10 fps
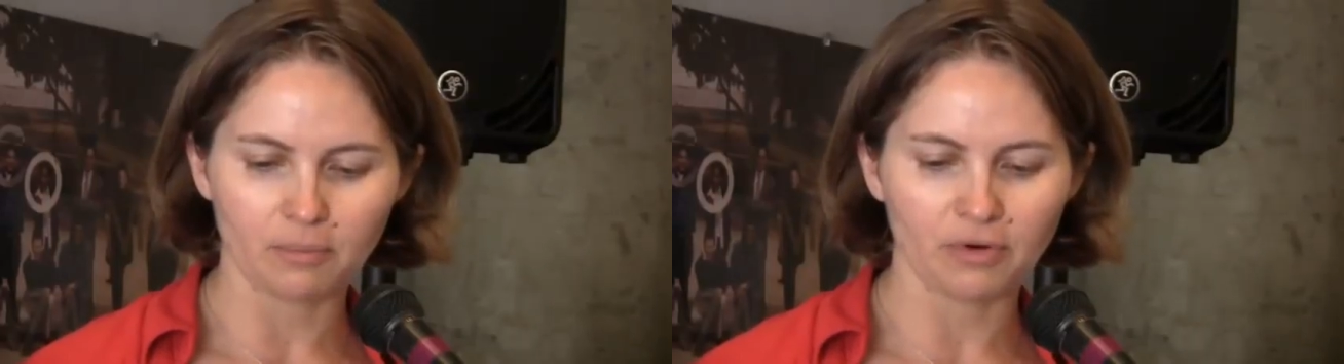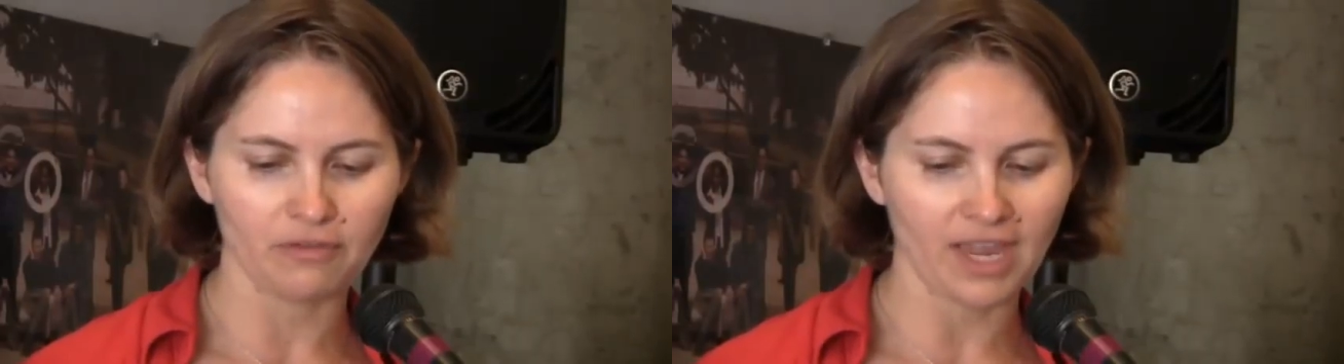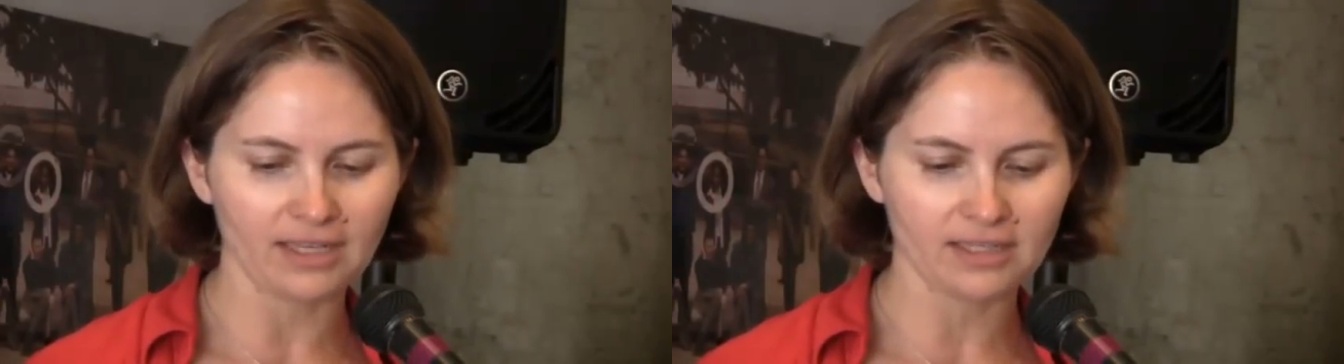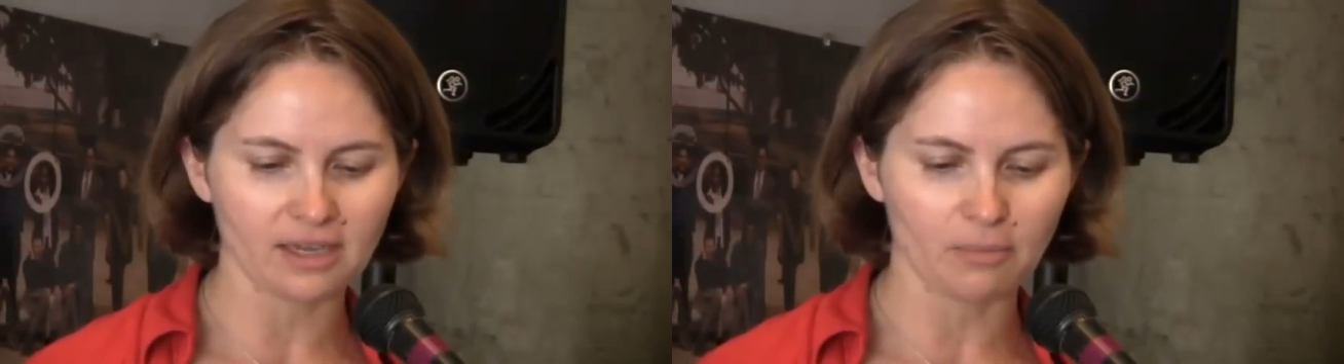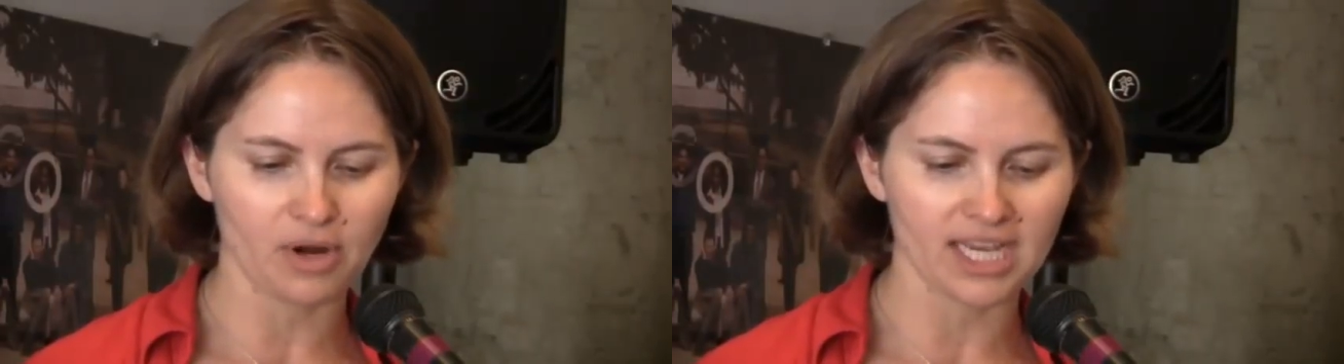prevents
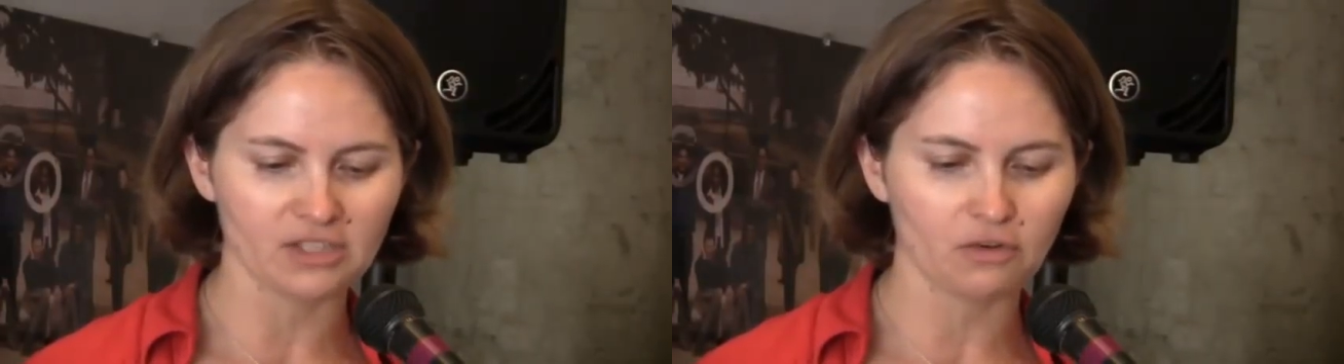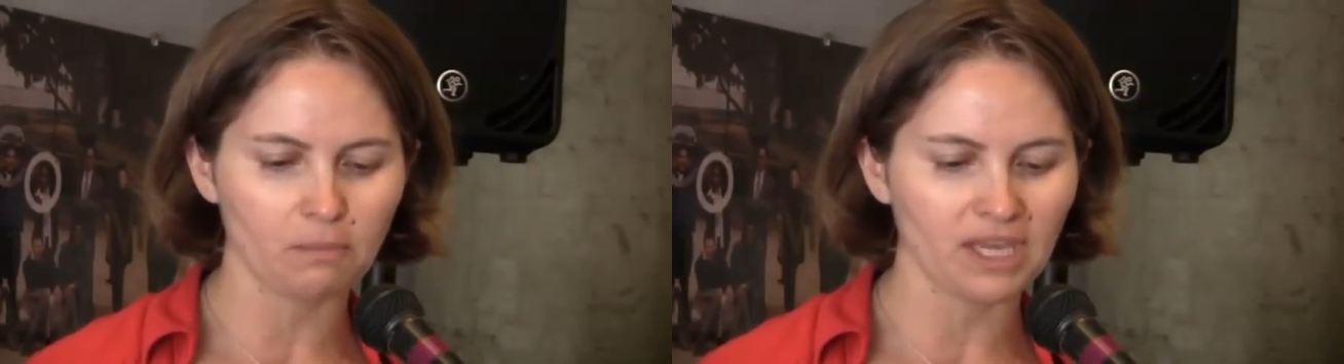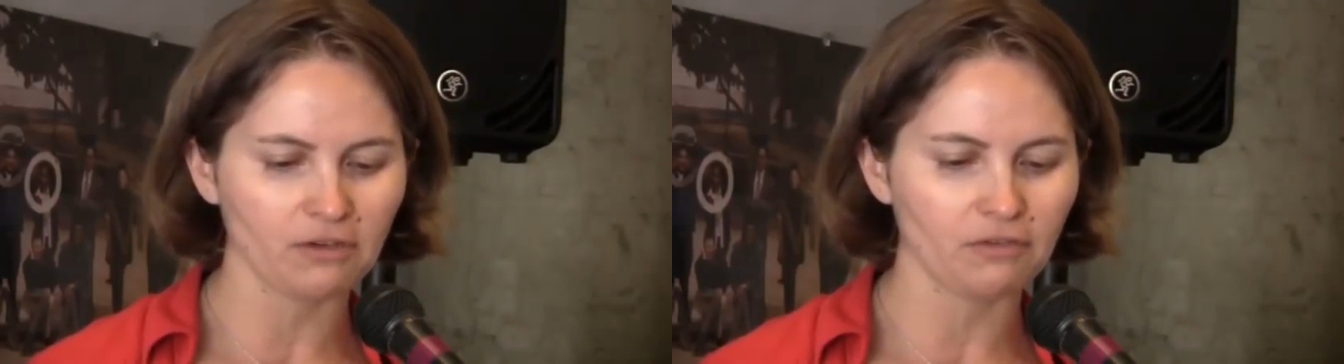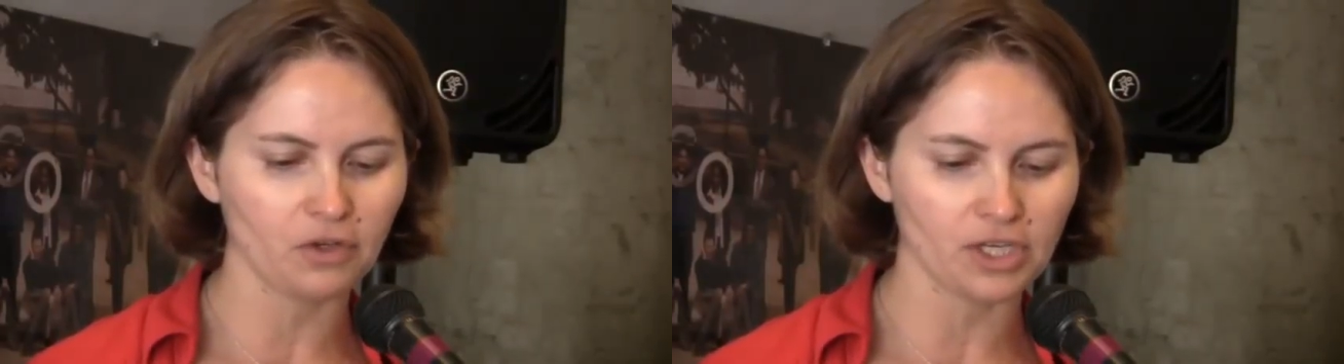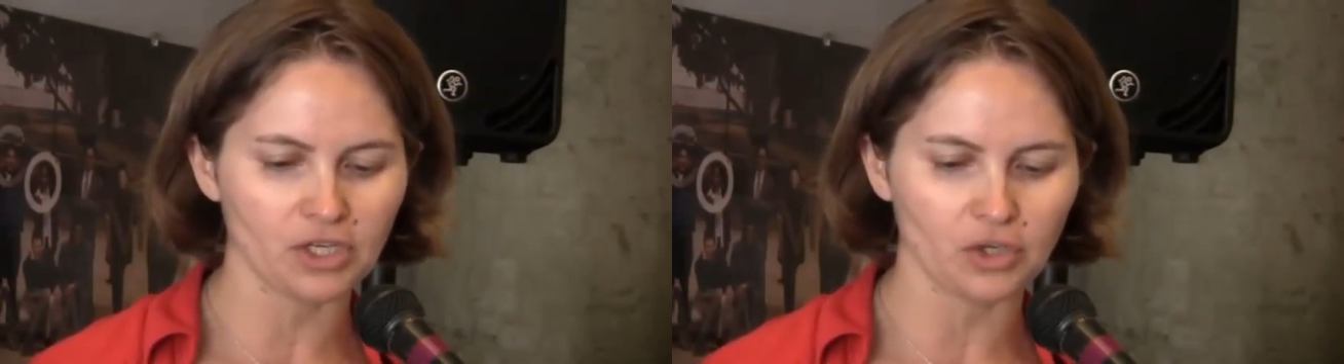the oppressed from being
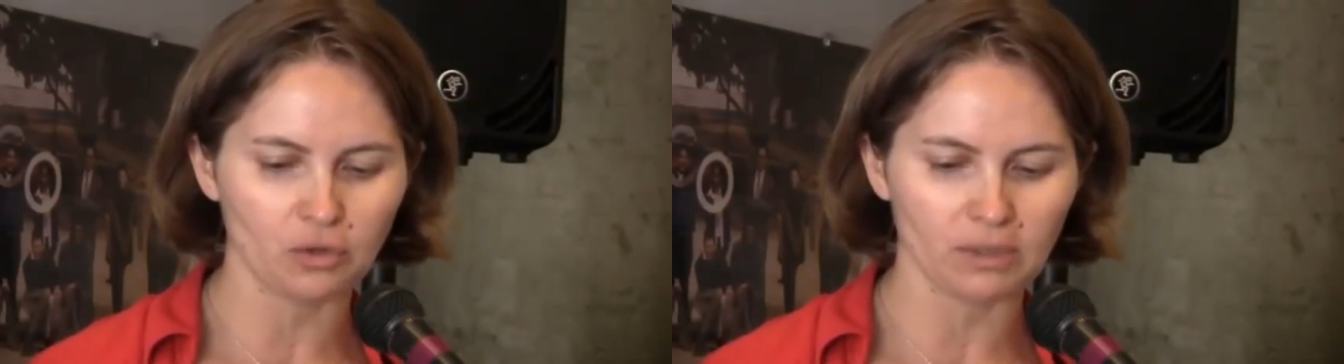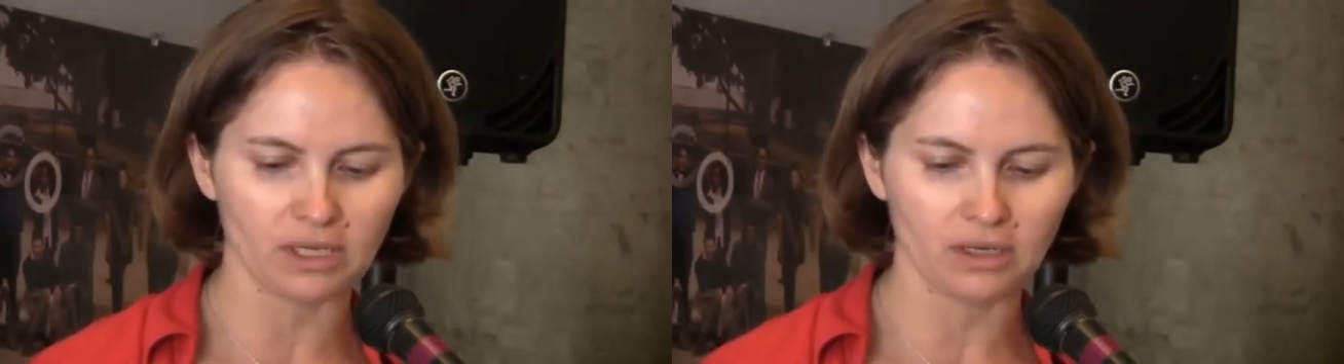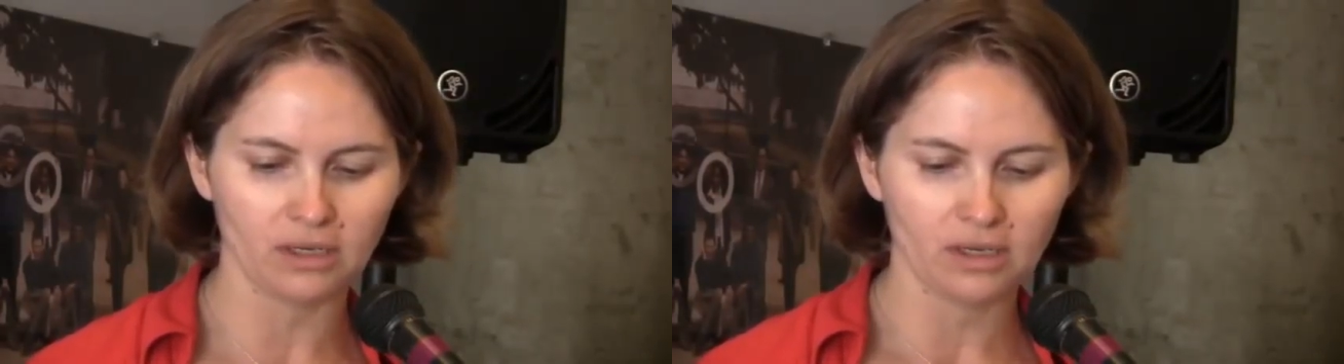fully human,